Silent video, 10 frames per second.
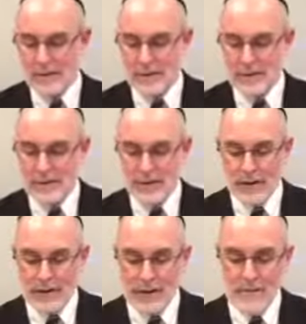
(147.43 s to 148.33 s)

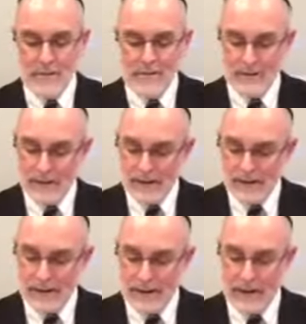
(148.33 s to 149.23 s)
specifically,
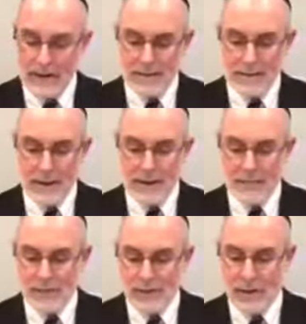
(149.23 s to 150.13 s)
and my
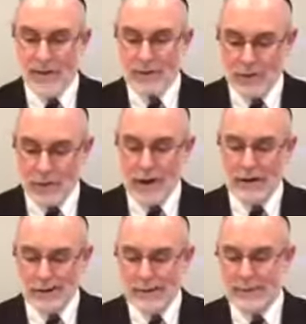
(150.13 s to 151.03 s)

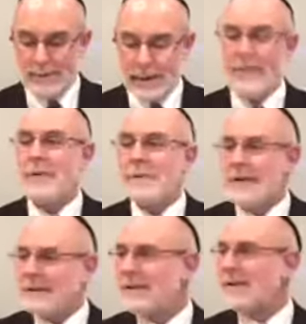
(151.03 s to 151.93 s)
father-in-law privied
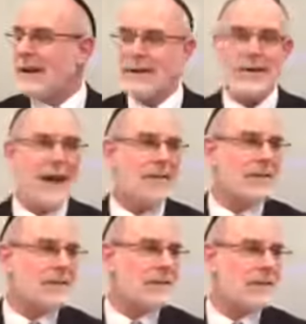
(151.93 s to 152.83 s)
me to such
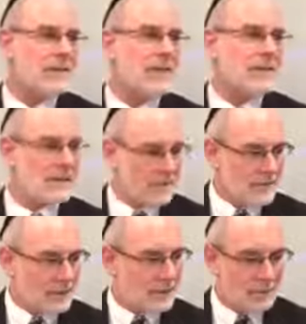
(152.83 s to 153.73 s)
texts,
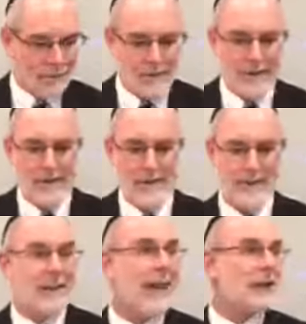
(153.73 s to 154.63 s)
to
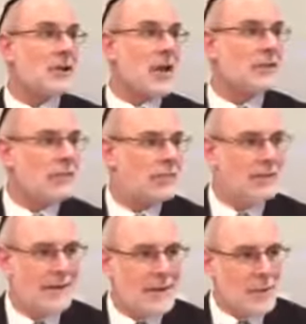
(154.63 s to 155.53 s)
the Leshem,
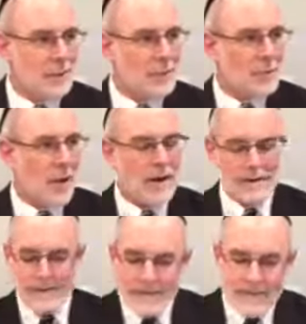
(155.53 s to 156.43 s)
which was